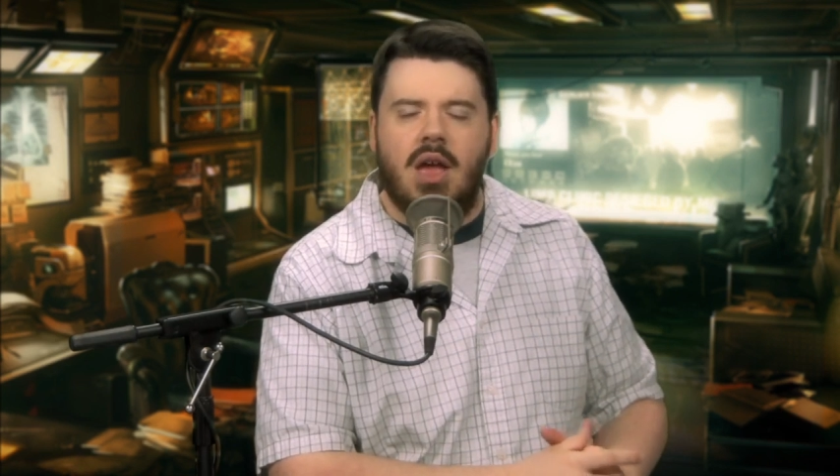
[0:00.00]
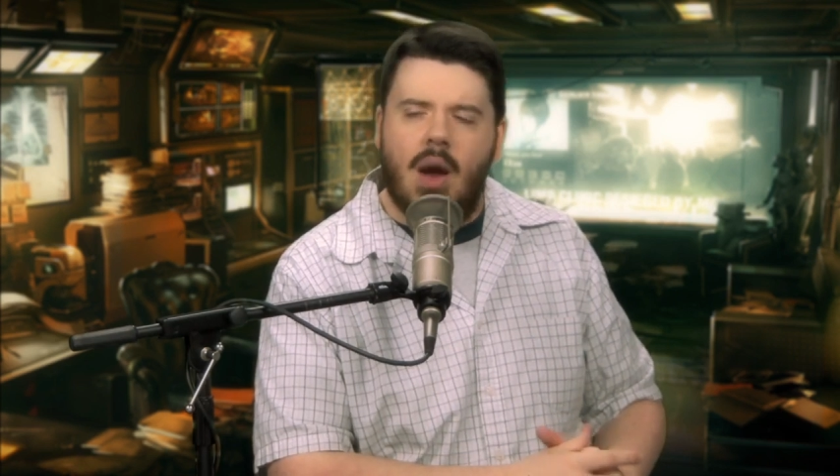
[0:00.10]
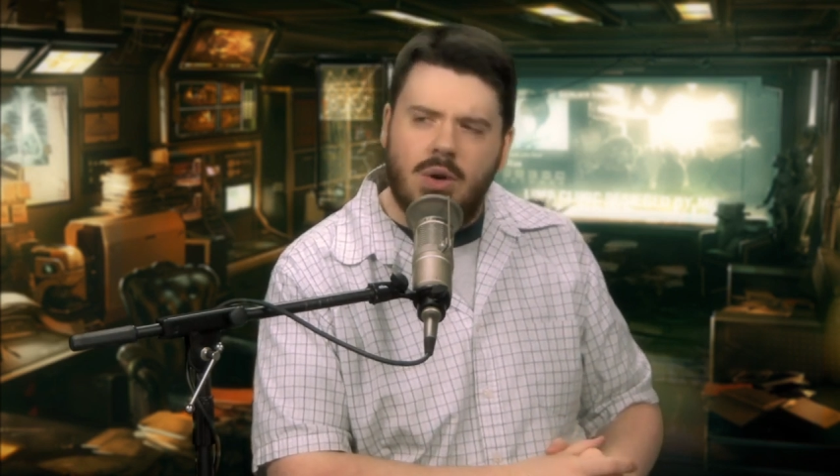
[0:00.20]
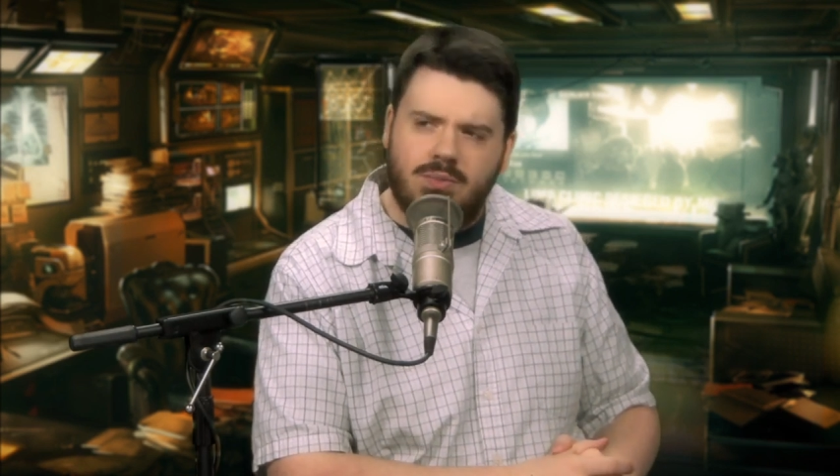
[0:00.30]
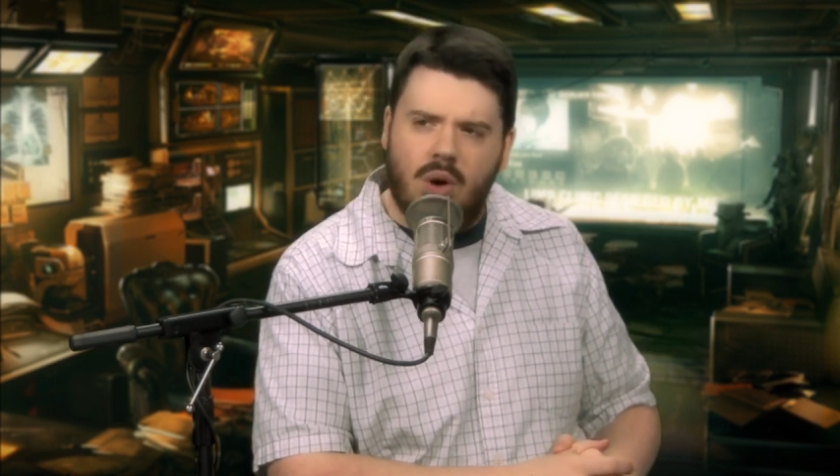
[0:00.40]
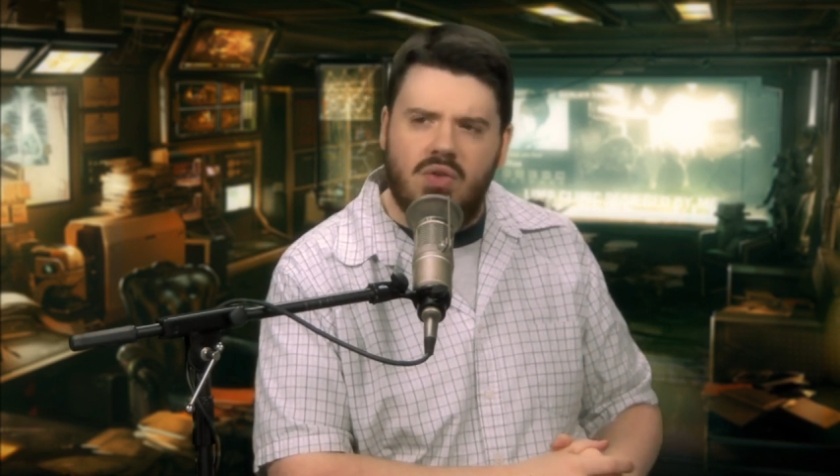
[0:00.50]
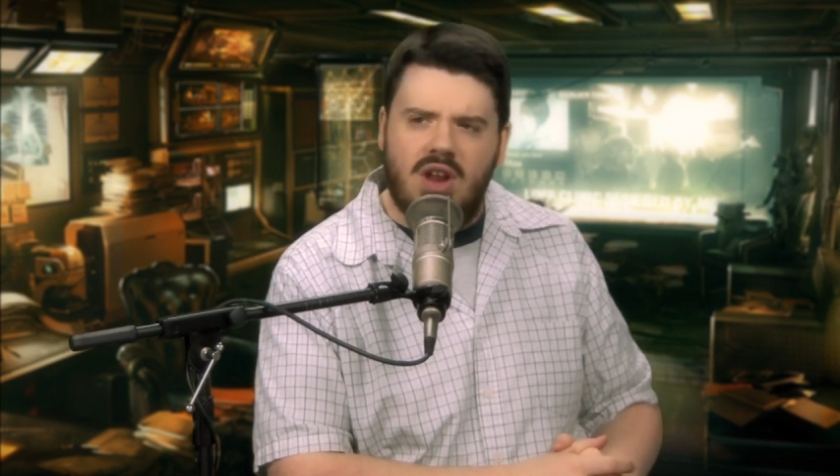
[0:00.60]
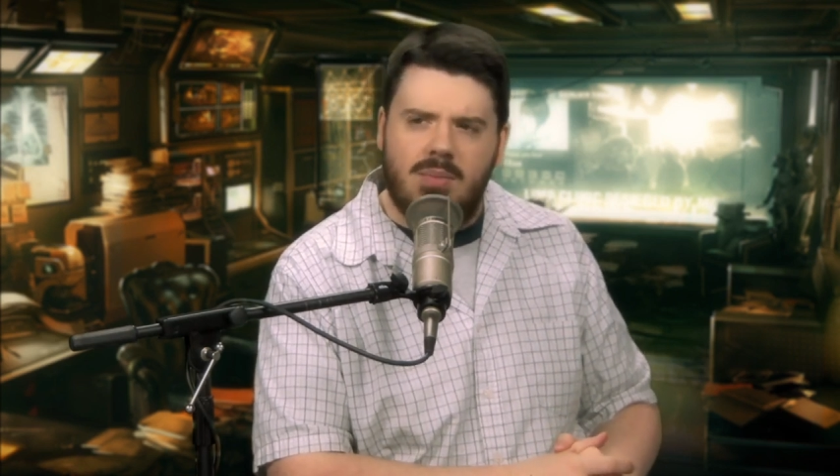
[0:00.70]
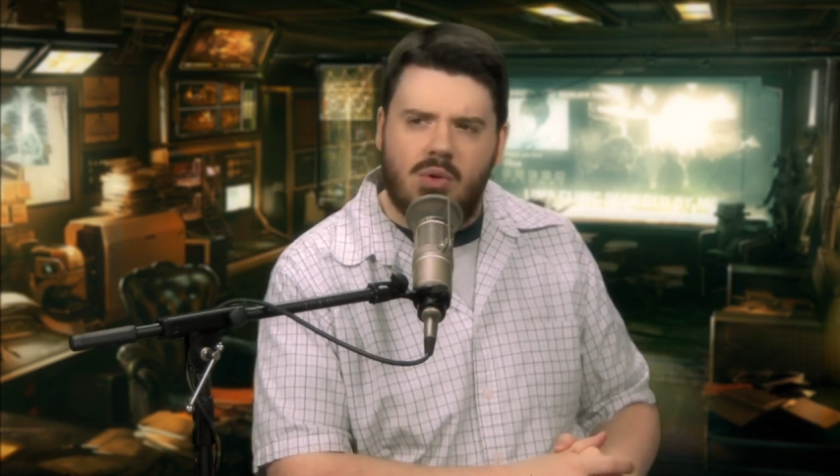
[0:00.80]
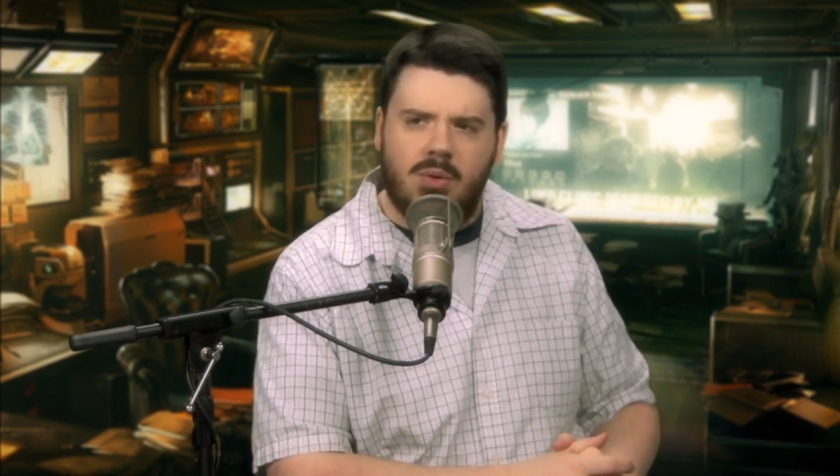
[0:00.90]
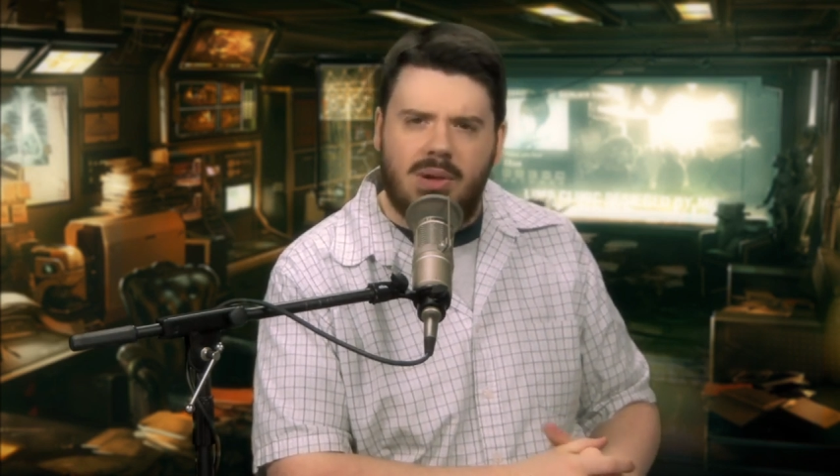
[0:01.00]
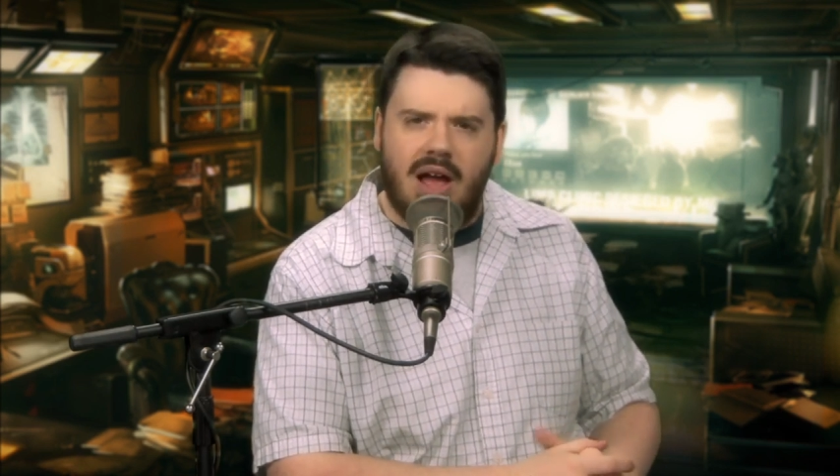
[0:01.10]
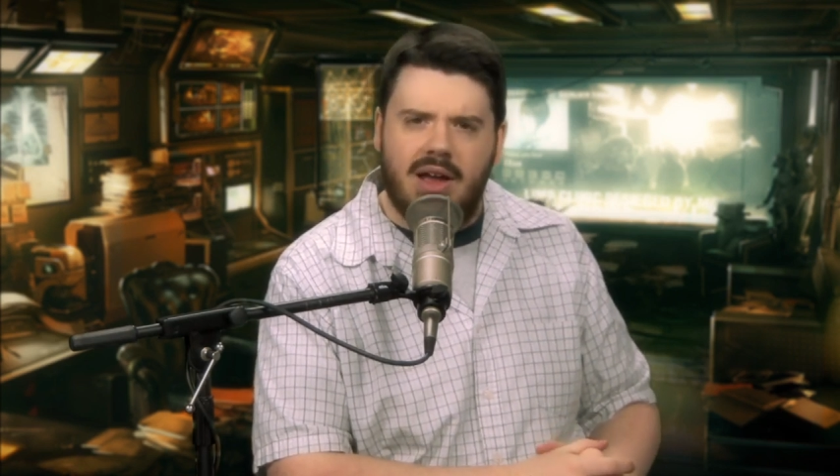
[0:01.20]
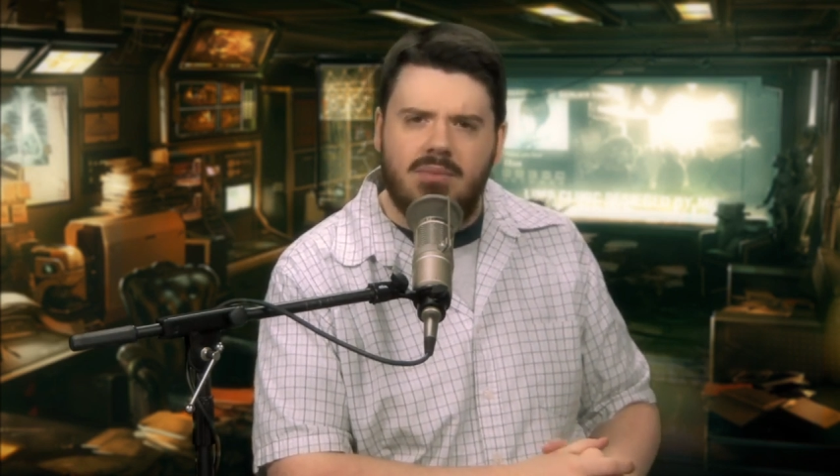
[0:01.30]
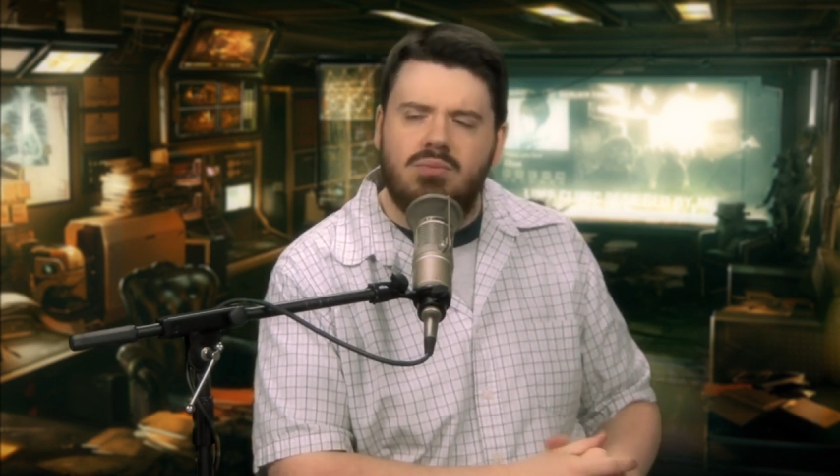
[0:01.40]
At which point the neighbor will
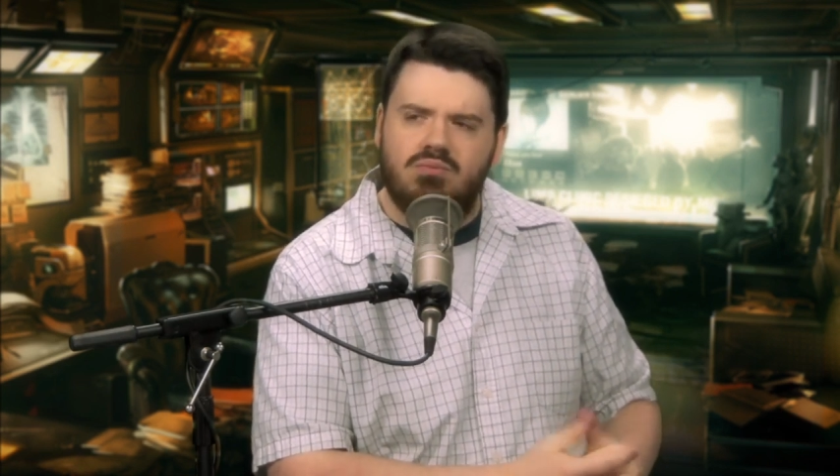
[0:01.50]
reply,